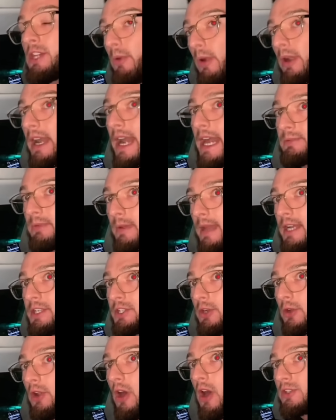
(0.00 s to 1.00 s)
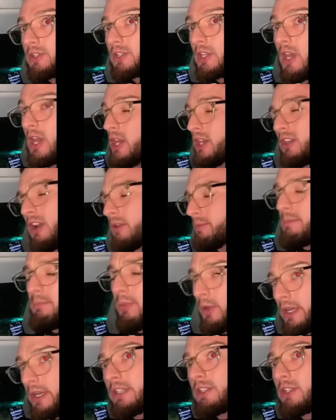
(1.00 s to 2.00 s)
Why you want an explanation or not? Mate, not
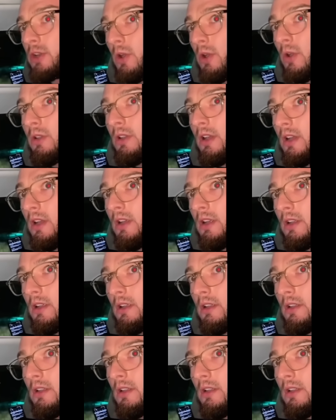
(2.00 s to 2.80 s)
been bullied at all, mate.